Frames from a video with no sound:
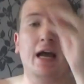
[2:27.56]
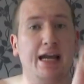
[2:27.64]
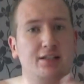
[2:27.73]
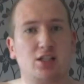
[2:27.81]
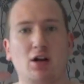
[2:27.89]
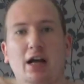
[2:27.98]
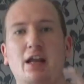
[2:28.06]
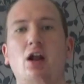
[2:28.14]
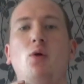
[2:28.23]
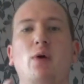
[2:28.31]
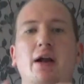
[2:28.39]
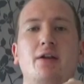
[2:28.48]
into, like, you
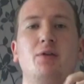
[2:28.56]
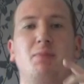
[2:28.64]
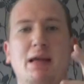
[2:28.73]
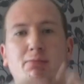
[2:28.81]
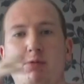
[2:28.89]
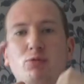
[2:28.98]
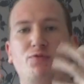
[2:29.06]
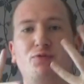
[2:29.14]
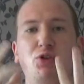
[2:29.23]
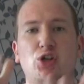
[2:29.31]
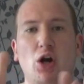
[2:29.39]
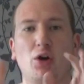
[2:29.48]
know when people
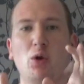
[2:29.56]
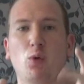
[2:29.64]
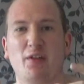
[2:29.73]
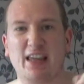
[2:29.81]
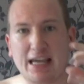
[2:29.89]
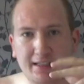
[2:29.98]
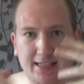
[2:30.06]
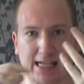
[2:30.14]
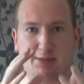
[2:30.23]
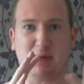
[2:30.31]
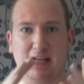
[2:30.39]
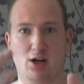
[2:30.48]
show you what the
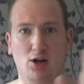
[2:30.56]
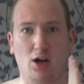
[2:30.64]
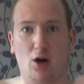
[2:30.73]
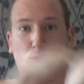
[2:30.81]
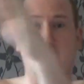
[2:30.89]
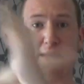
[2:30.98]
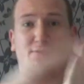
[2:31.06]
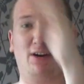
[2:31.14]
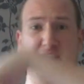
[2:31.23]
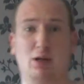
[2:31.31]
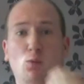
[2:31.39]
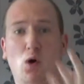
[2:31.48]
internet's meant to look like, all them
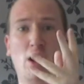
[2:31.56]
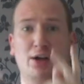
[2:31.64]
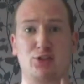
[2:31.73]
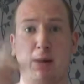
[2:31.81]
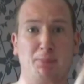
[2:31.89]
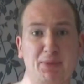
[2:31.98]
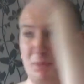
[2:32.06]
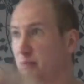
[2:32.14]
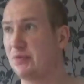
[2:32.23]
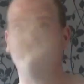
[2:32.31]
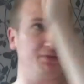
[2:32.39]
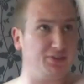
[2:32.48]
fucking wires going
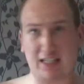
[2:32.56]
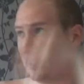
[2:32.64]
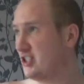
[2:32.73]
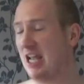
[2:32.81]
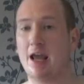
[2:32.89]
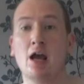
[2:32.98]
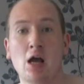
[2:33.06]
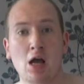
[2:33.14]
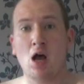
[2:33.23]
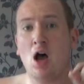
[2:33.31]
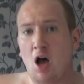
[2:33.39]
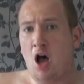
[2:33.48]
fucking shit.
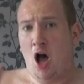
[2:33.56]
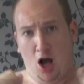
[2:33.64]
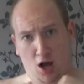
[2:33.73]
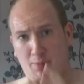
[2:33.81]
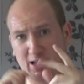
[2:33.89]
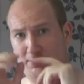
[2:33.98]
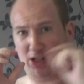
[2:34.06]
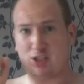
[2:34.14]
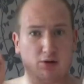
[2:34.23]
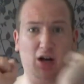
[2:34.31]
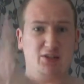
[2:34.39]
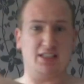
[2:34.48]
I believe my
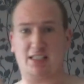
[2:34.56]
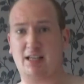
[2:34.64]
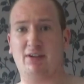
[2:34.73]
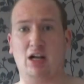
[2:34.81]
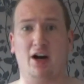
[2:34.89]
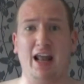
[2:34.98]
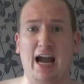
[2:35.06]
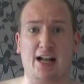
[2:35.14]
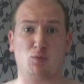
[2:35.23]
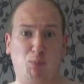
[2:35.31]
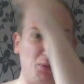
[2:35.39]
soul goes into something like that and it